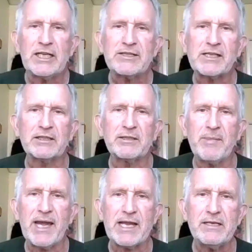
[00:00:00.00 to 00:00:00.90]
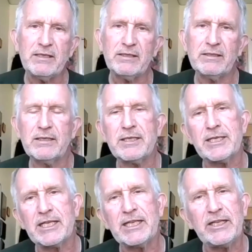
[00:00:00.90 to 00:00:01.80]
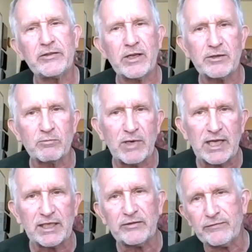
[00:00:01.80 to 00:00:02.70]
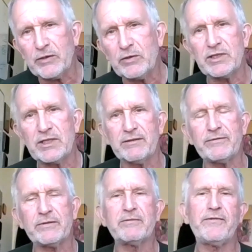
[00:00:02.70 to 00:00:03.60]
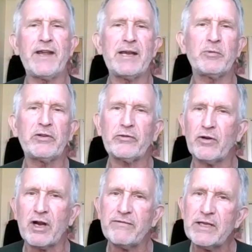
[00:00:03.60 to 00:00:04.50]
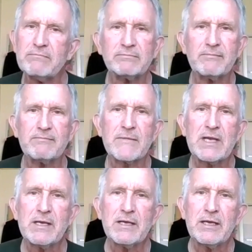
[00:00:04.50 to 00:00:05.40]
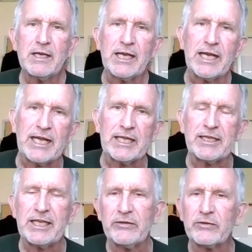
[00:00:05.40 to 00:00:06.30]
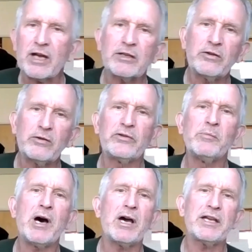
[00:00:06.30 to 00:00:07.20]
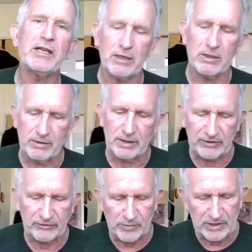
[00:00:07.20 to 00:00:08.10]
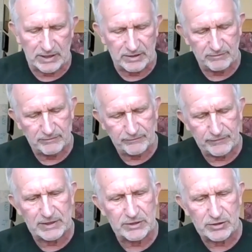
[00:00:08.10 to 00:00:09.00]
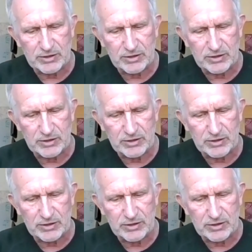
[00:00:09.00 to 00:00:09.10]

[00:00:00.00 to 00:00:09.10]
He's killed a man, and he's on the run. He's a fugitive. Family's starving. And he's talking to his ma here as we finish